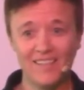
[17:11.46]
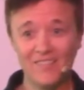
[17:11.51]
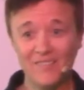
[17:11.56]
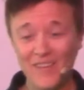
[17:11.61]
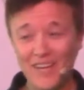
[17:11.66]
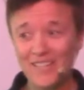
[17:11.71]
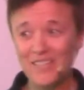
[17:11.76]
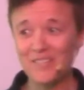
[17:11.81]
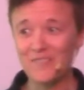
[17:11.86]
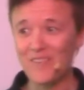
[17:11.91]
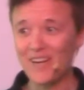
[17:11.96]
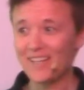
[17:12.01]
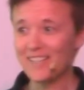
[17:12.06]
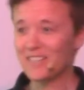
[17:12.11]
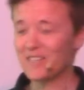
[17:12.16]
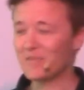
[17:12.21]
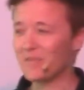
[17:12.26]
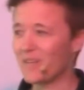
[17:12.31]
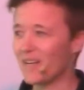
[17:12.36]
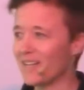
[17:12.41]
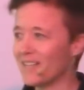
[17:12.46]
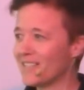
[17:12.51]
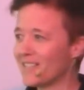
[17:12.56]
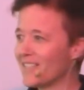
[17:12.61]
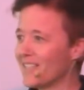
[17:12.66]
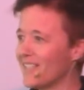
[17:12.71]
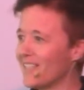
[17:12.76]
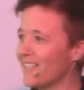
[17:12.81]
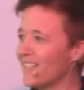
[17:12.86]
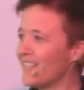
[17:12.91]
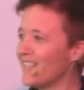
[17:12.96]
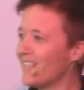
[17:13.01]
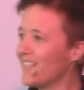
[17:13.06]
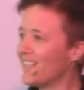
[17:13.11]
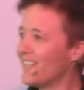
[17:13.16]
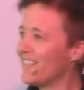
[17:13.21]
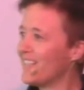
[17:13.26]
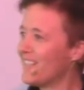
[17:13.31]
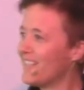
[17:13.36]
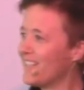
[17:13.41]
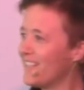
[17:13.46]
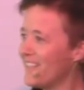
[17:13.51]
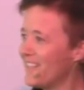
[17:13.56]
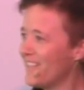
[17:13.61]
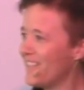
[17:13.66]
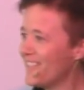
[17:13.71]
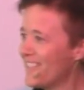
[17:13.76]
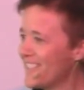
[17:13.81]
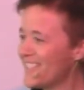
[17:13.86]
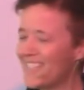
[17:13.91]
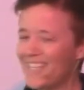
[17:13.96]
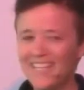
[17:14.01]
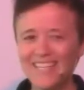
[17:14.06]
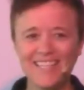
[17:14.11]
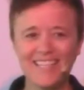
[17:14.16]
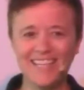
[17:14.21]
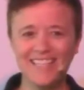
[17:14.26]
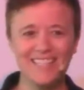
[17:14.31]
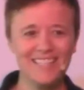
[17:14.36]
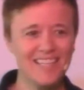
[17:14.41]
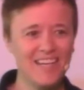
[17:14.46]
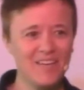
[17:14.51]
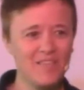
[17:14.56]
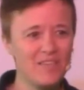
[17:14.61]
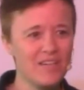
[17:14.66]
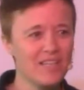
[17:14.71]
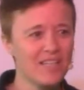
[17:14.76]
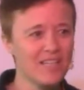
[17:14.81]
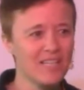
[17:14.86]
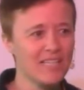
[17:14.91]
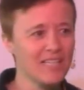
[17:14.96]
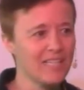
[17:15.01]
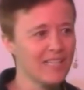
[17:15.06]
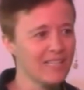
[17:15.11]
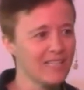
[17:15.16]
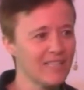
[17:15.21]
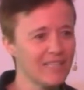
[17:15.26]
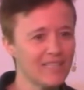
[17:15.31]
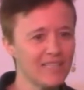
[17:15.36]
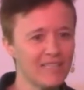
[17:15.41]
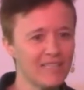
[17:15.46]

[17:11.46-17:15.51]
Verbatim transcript: Imagine my surprise to say yes to everything.